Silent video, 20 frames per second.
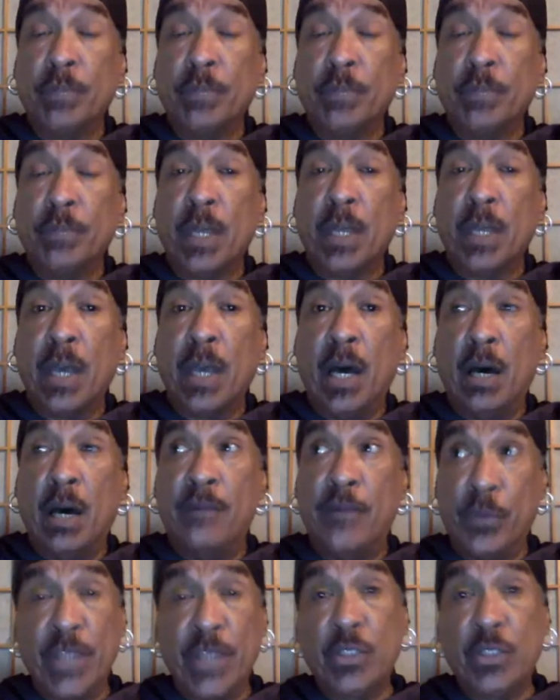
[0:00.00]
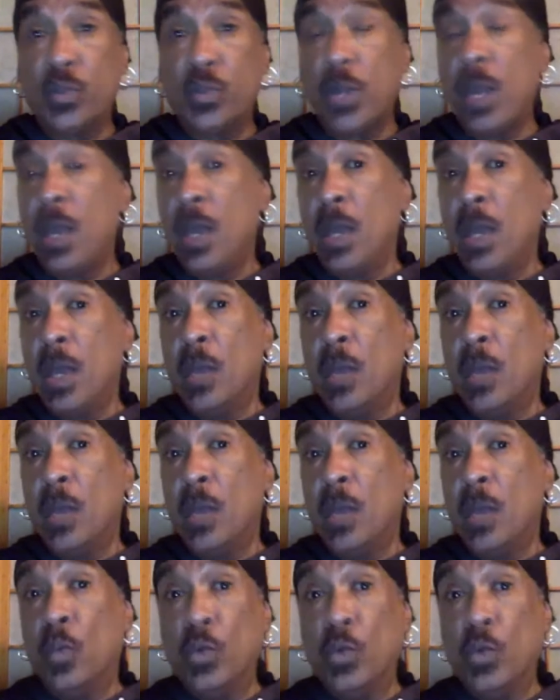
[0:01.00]
For us
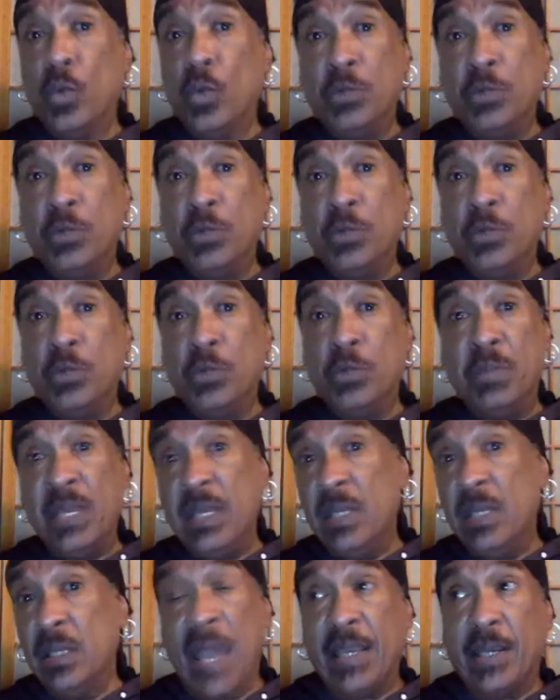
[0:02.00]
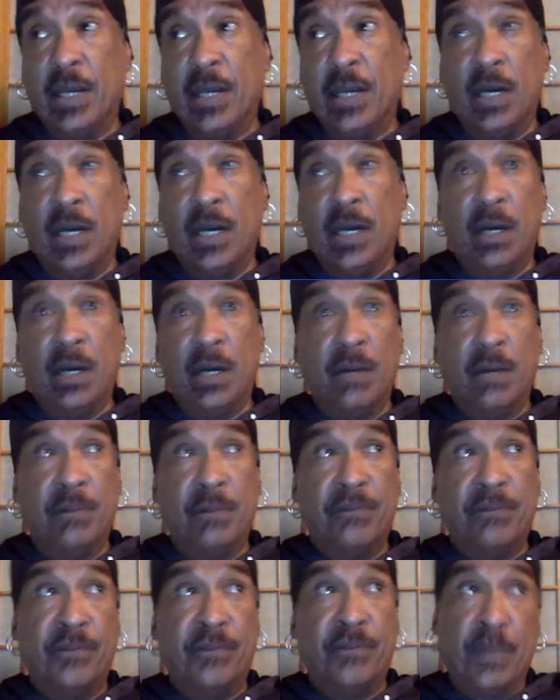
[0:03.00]
would be like
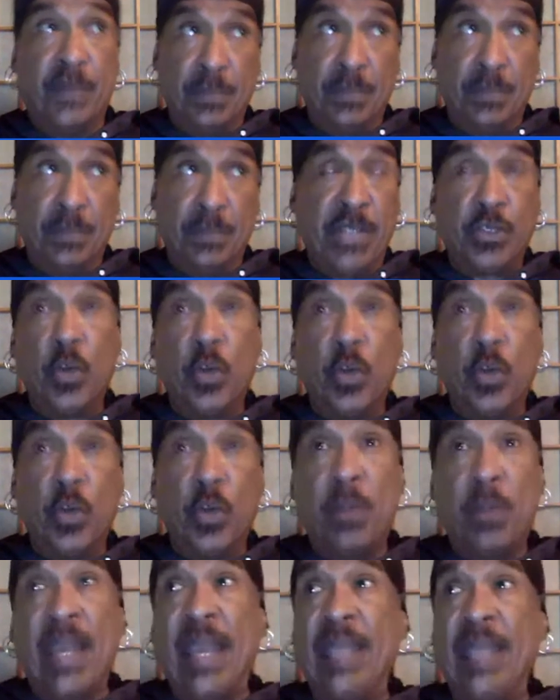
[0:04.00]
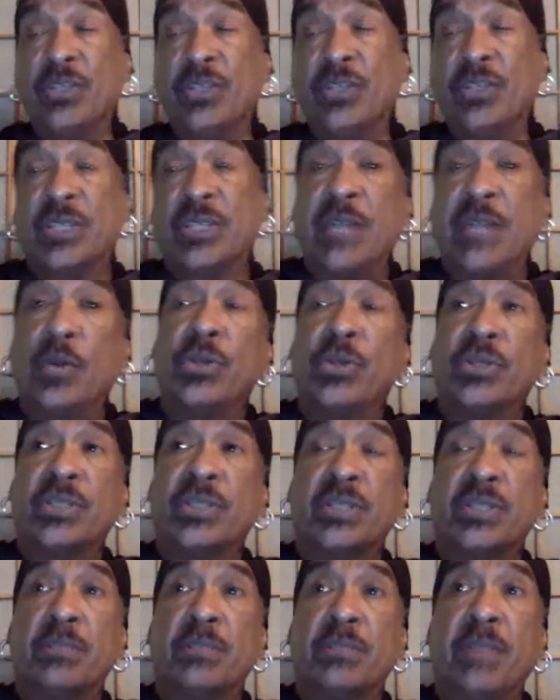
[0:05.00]
let's go by ages, because I know your
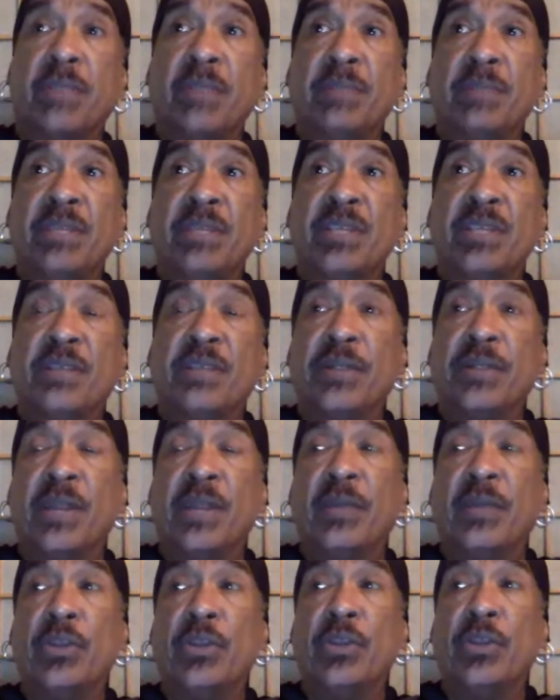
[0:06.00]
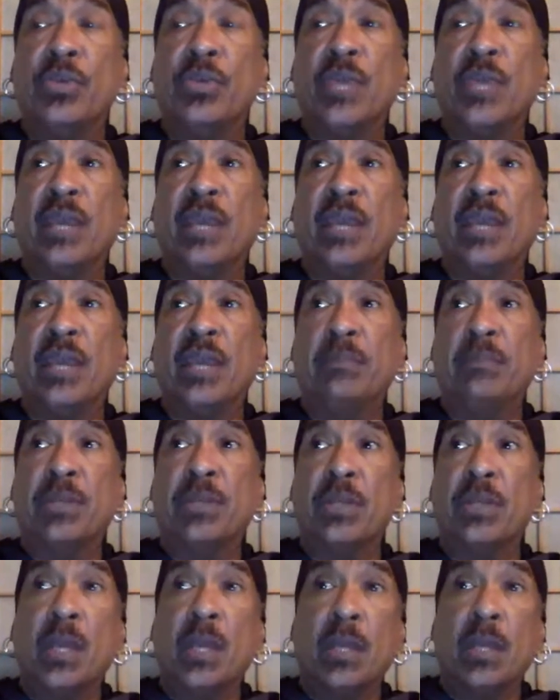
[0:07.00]
system may be different there in UK. But,
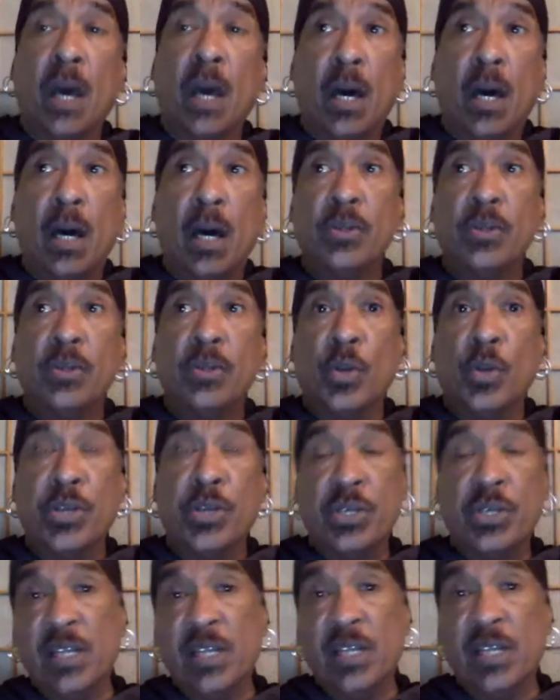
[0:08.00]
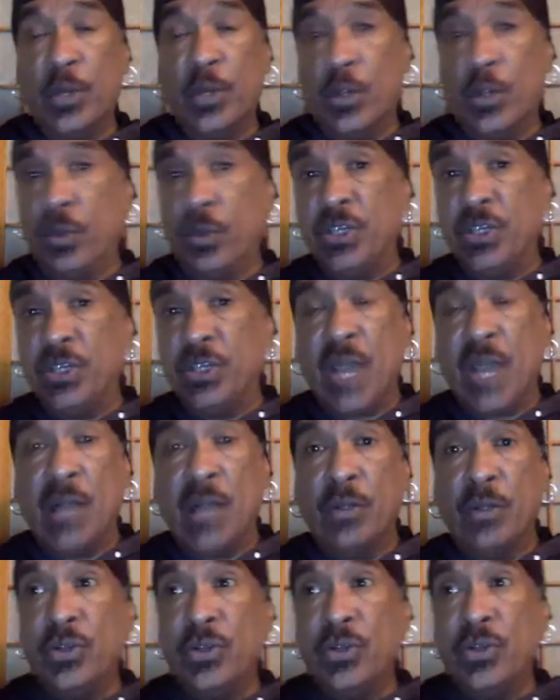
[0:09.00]
when you're dealing with early
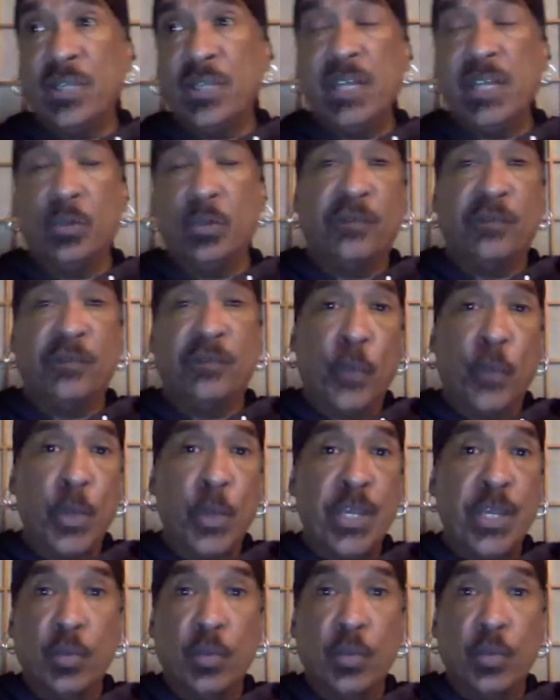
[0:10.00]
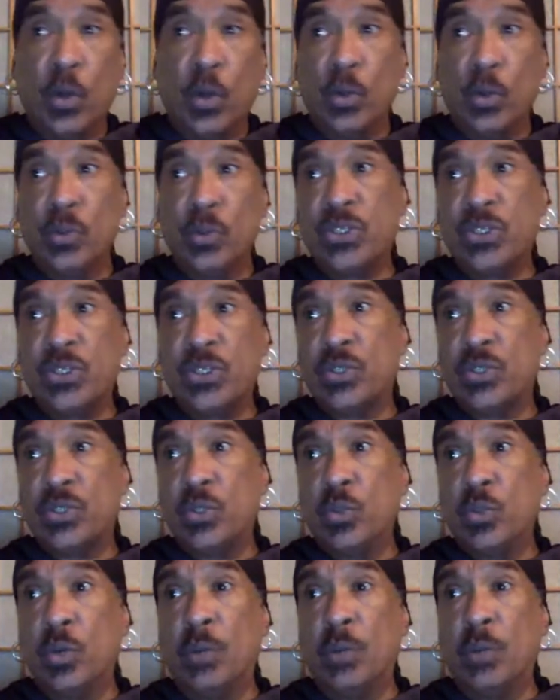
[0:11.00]
childhood, you're dealing with 4-year-olds
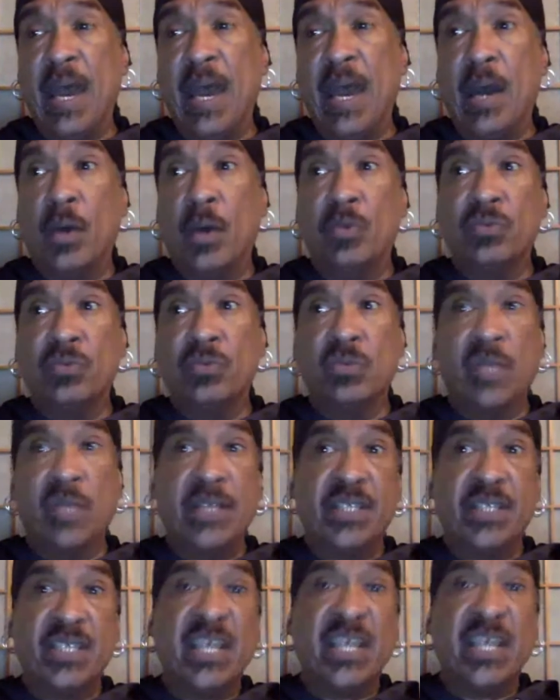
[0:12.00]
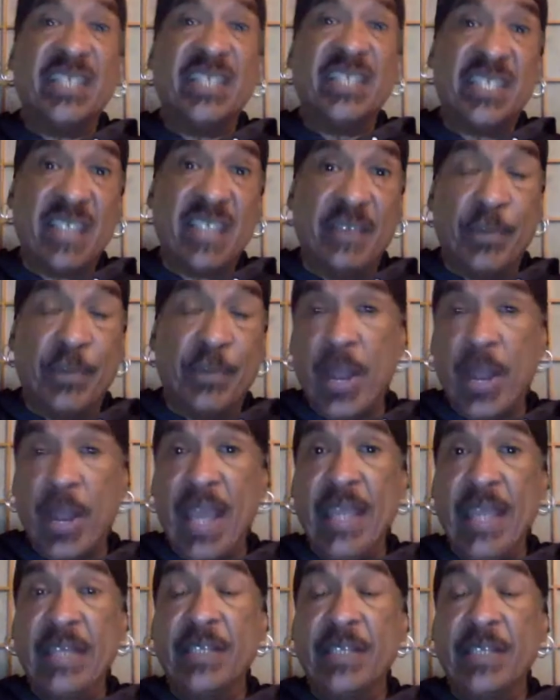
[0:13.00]
to about, let's say, 7 or
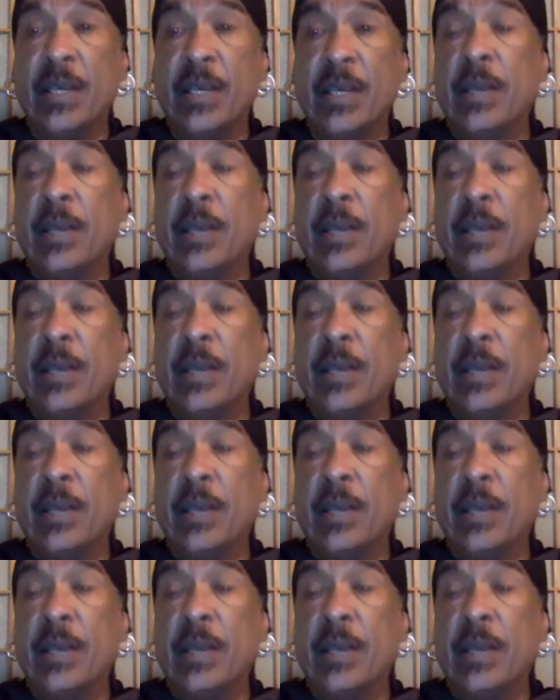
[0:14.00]
8.